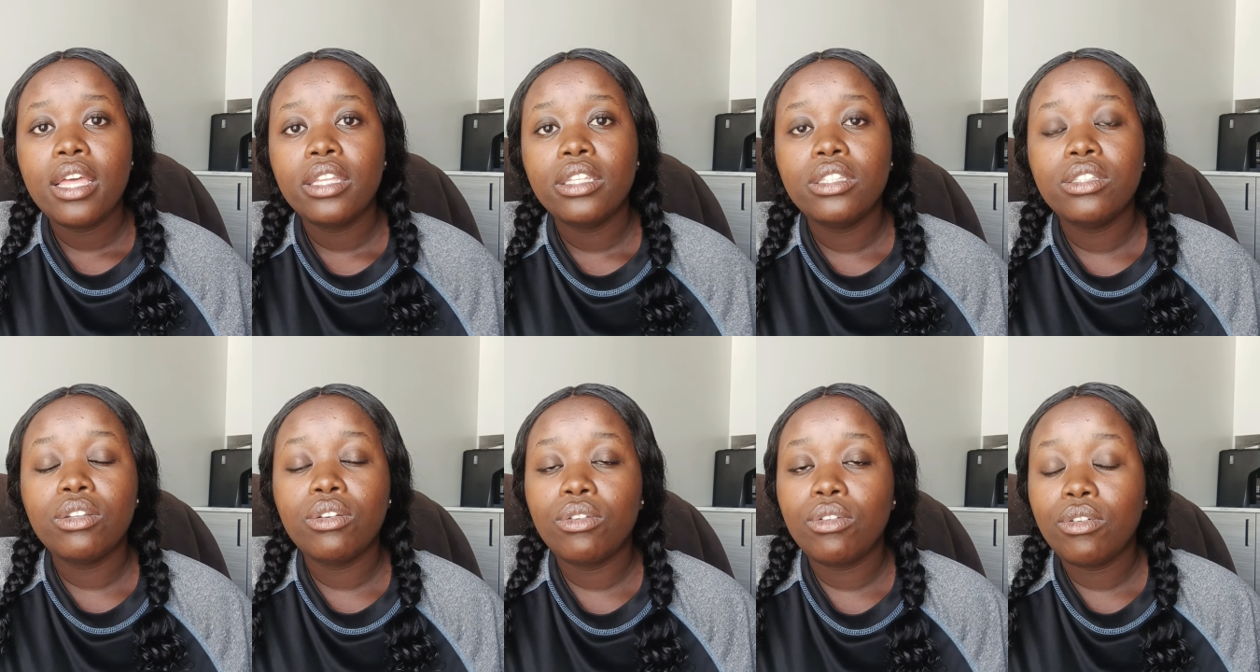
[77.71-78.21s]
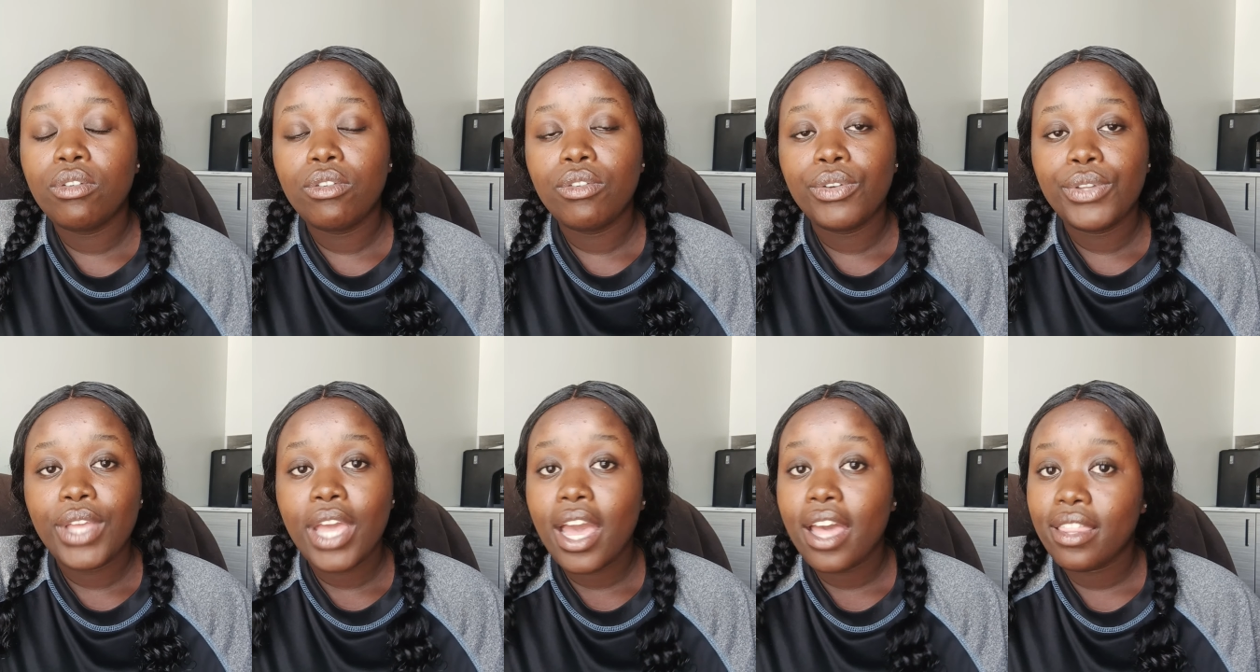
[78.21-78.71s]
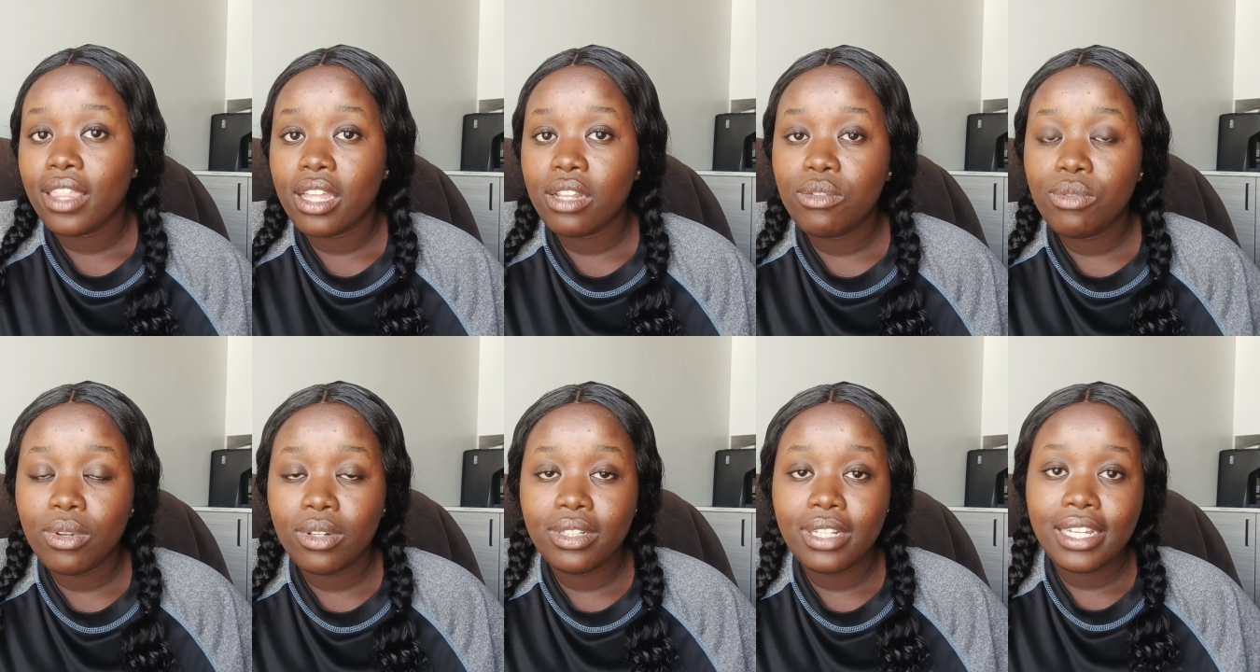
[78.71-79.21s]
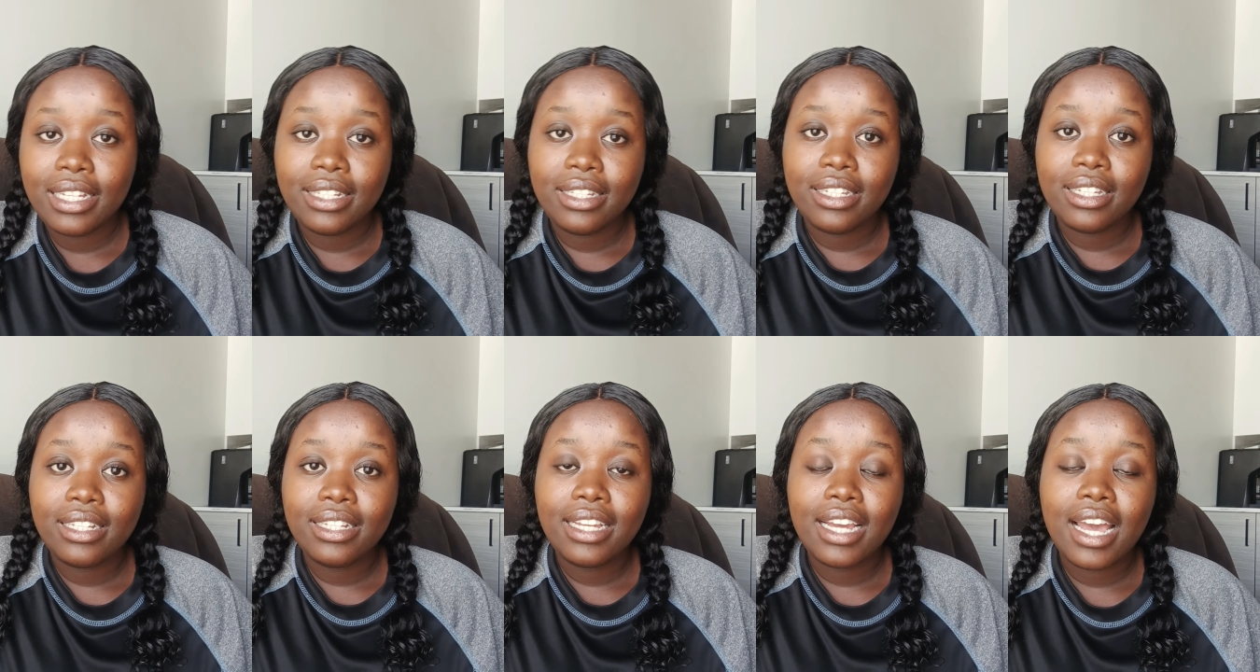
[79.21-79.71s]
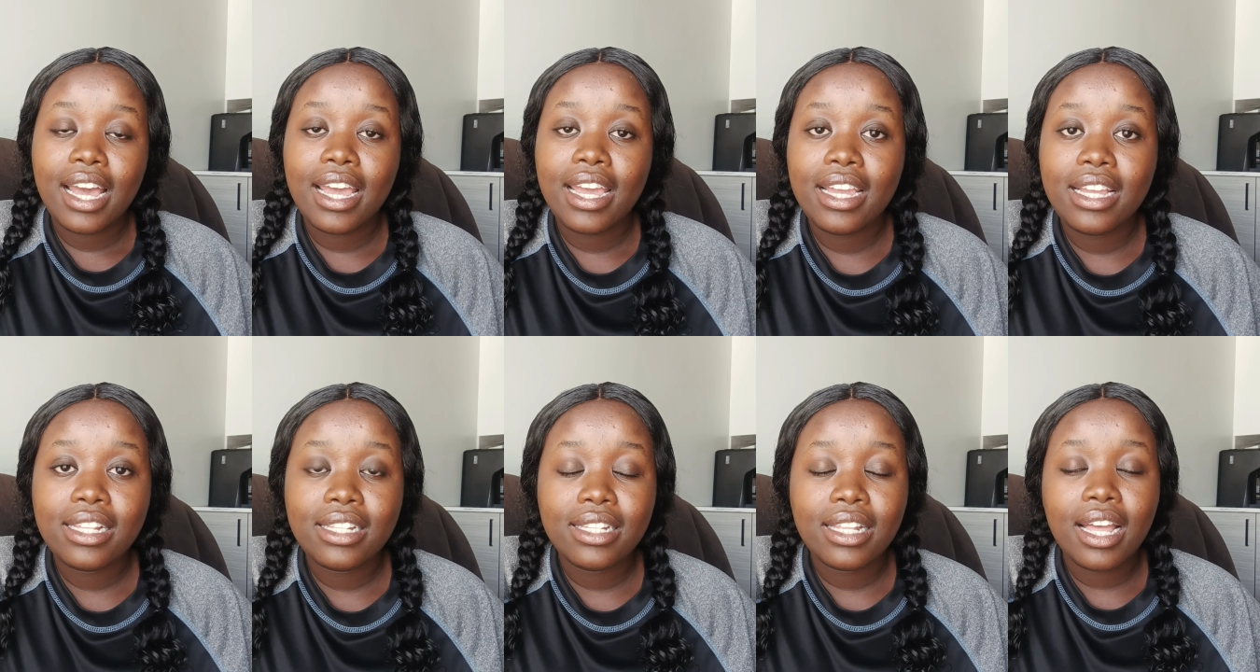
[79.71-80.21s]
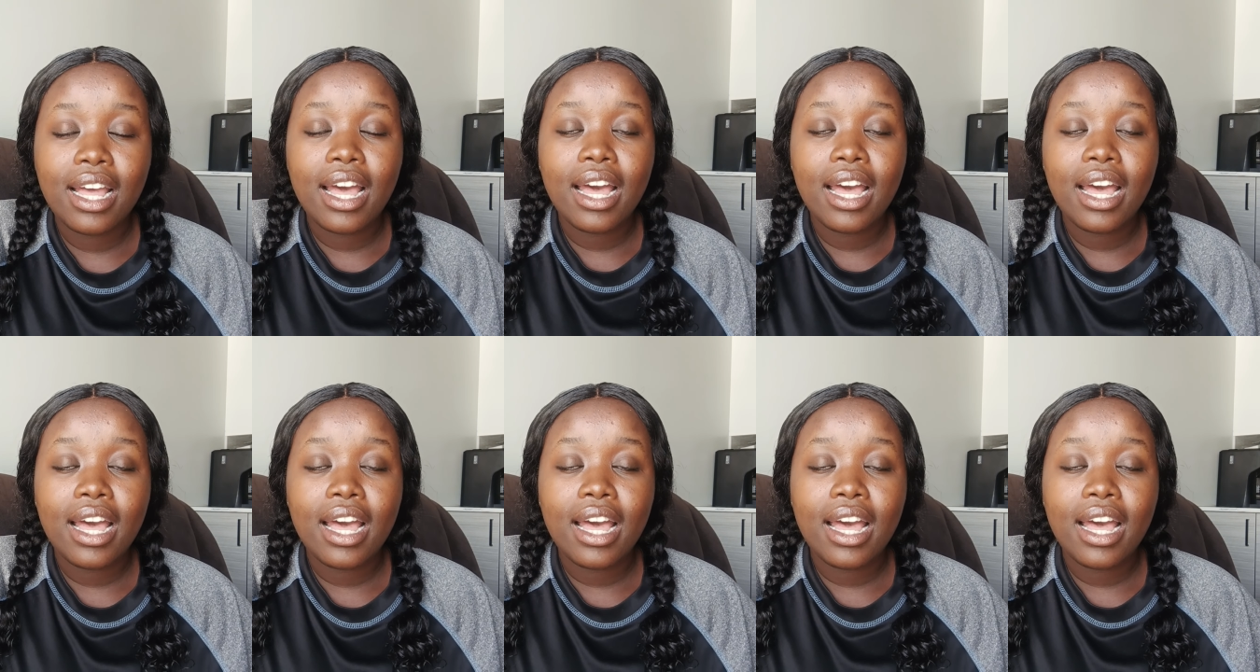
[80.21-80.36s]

So yeah, that's what I did, guys.